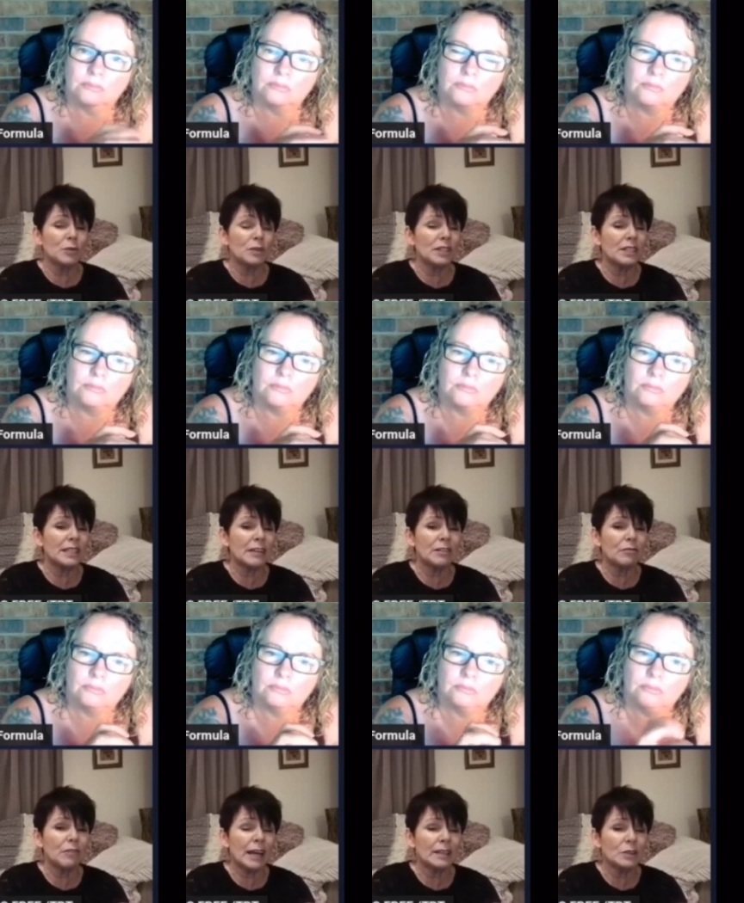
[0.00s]
Speaker 1: with this death
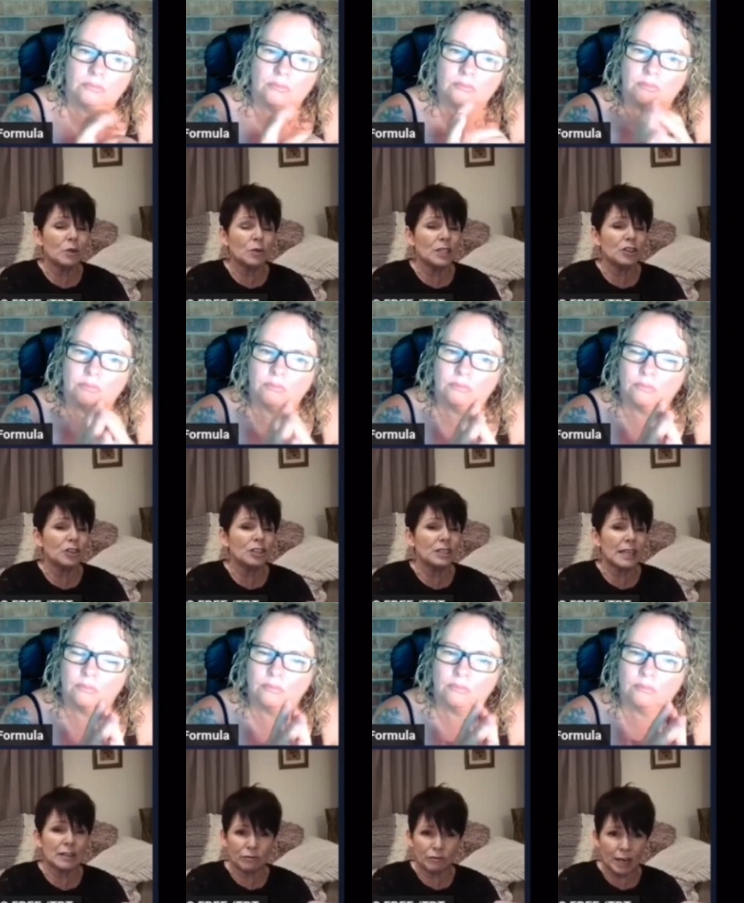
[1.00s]
threat or was it just a death
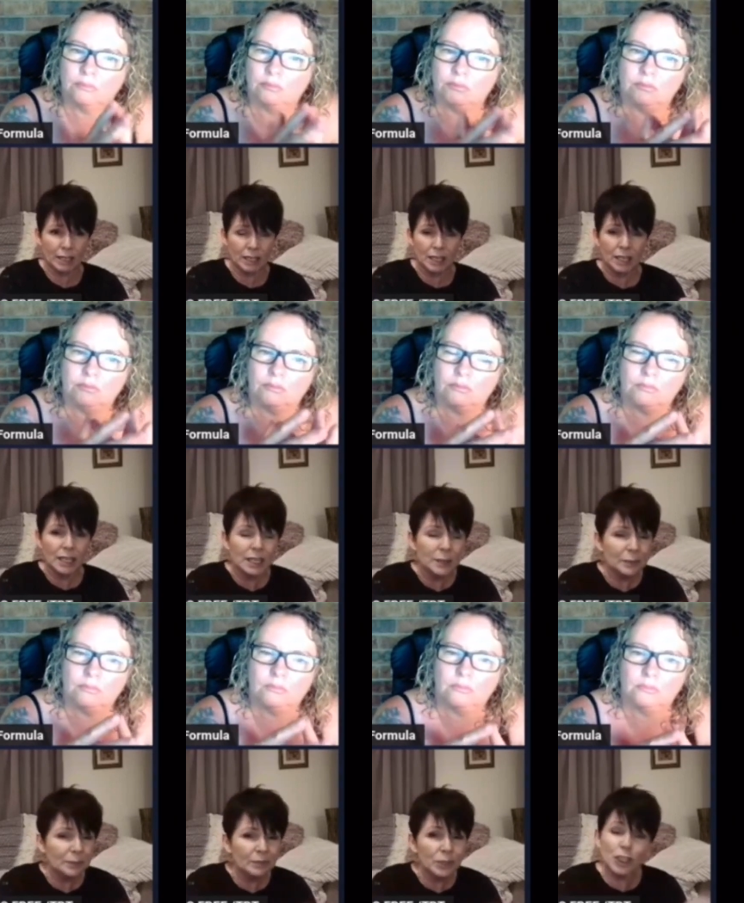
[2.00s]
threat?
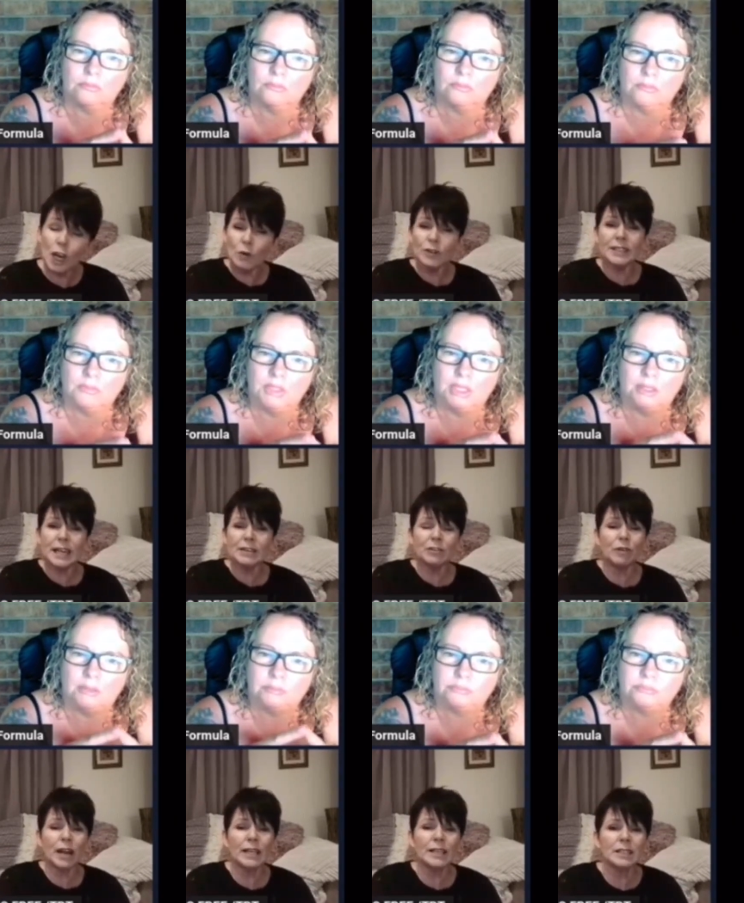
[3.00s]
Show the death yeah.
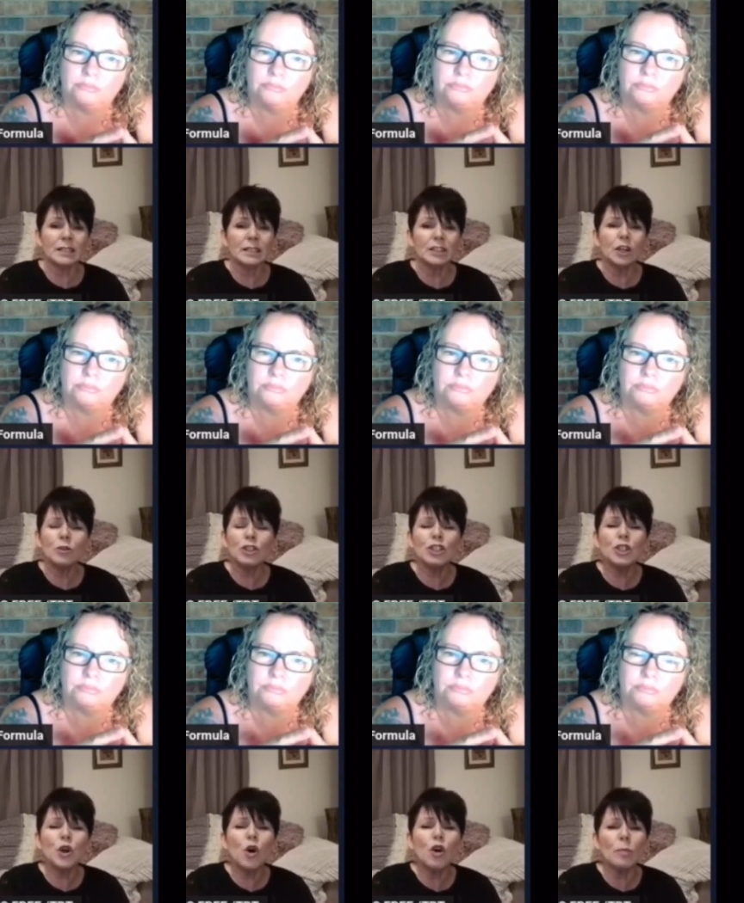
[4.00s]
threat. Don't just
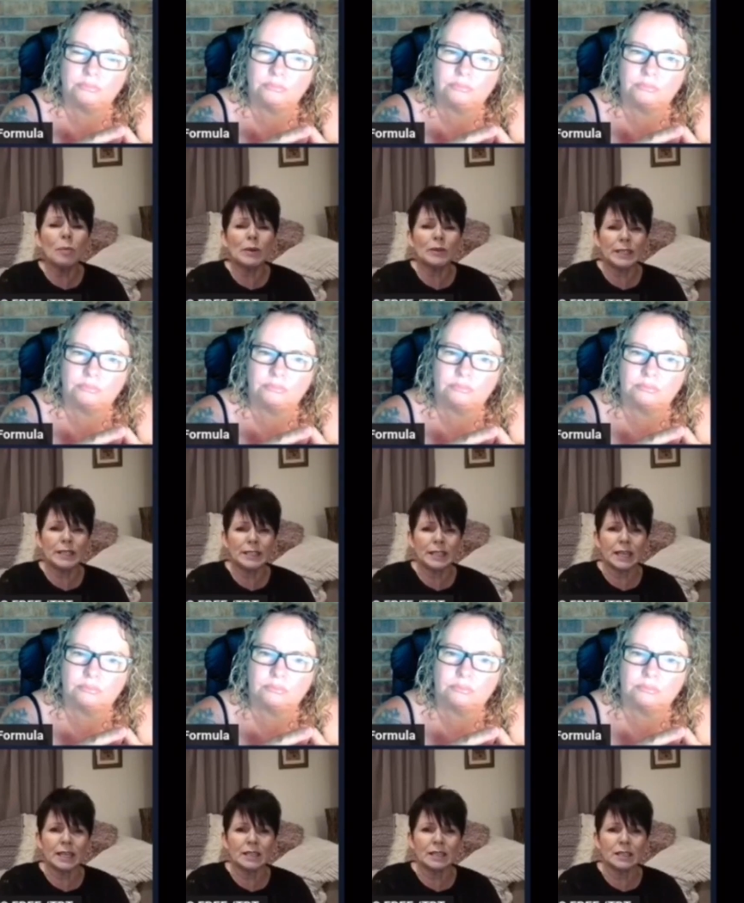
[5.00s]
talk about these
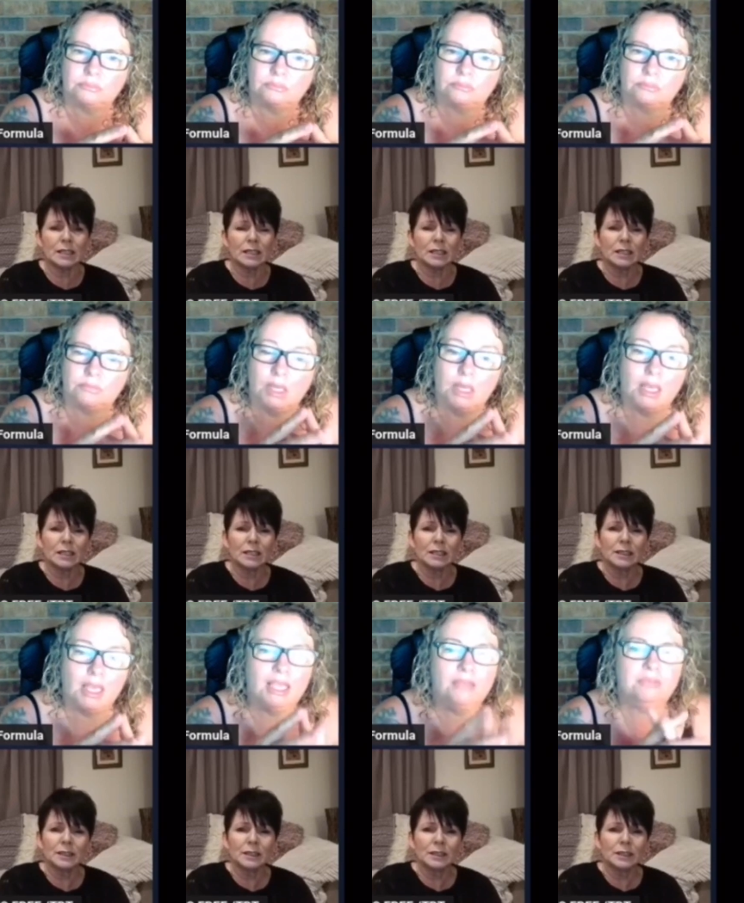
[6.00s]
Speaker 2: things.
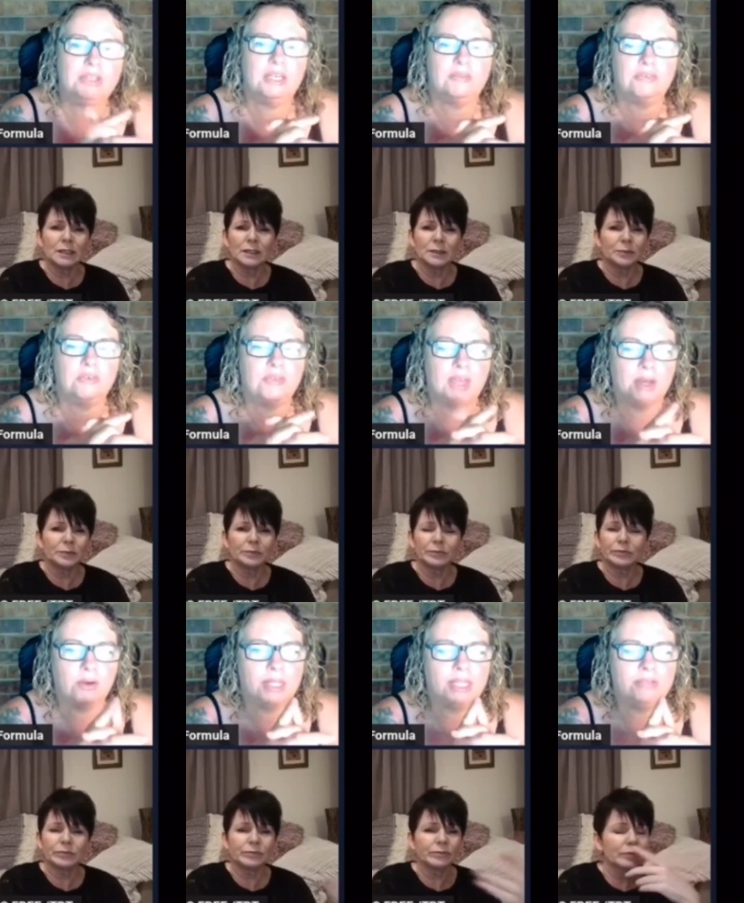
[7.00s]
Even if Val,
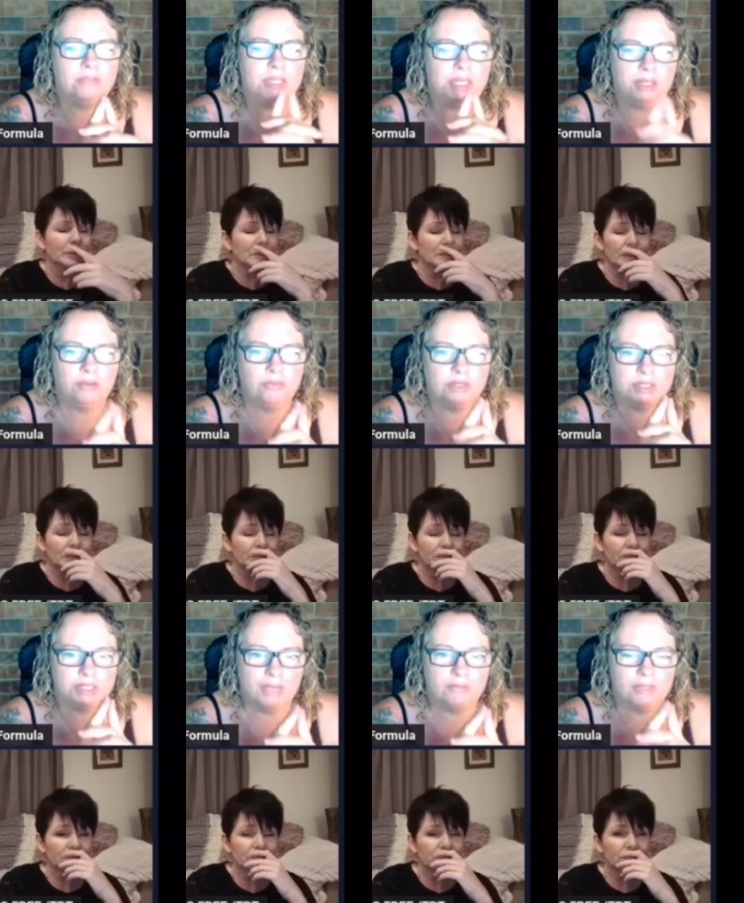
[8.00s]
even if
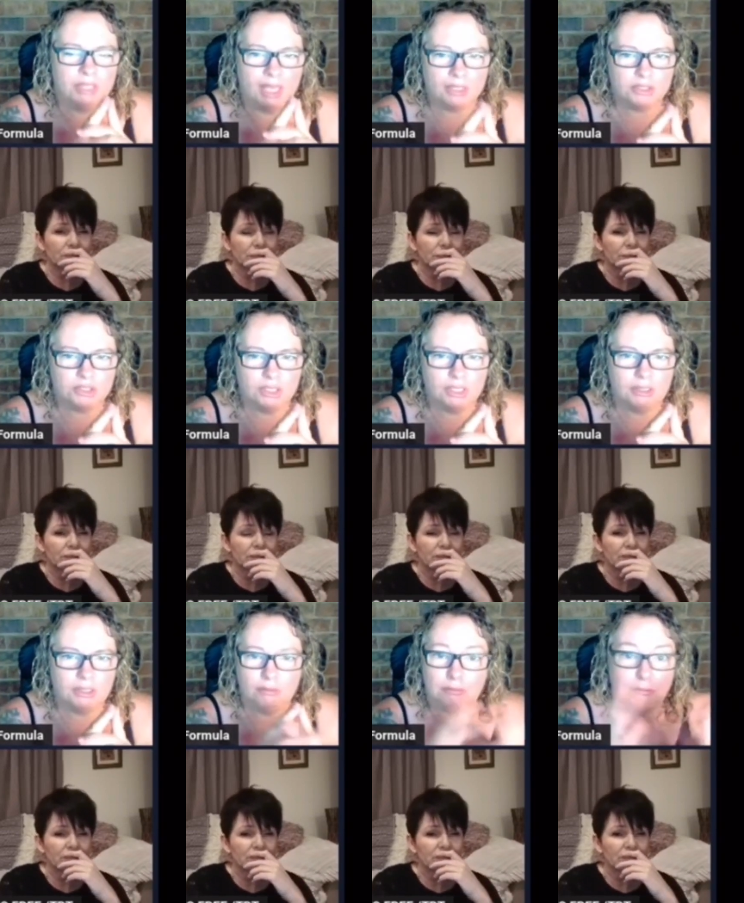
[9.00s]
David actually
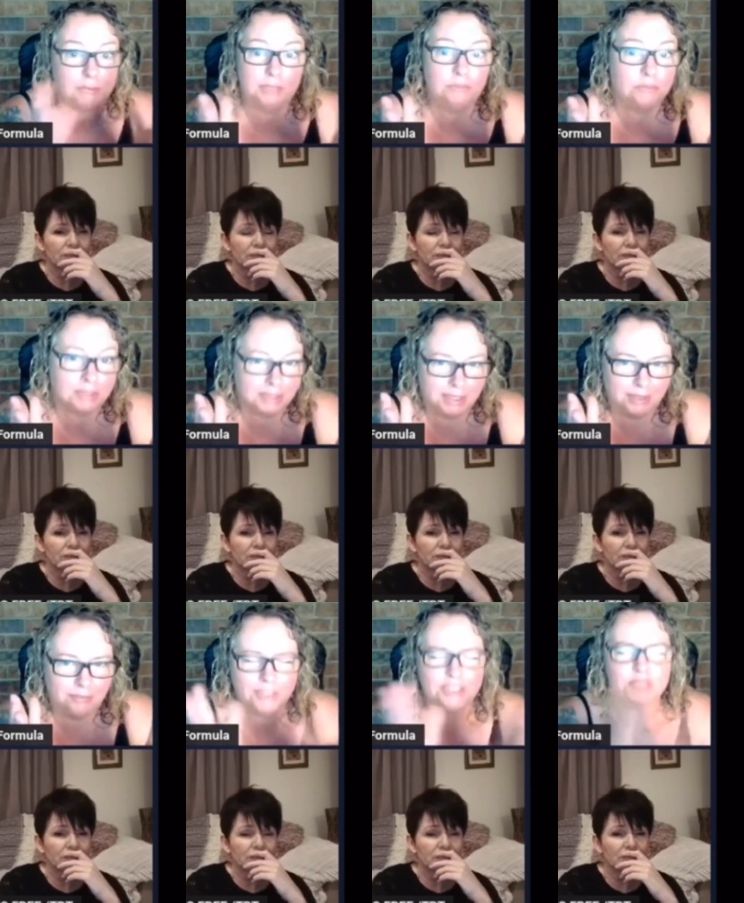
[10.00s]
did receive, let's just